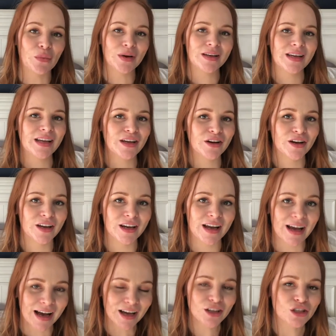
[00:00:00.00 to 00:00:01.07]
one day you're
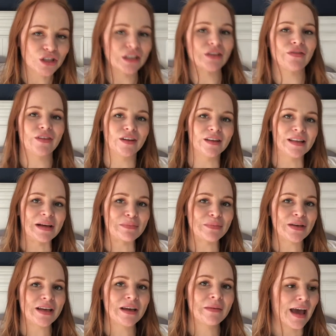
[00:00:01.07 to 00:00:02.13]
gonna actually feel
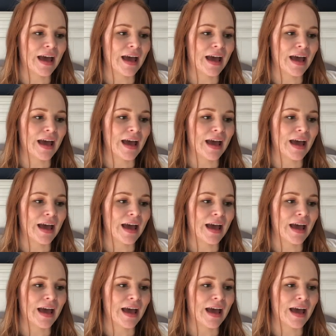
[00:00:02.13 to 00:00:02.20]
lumpy,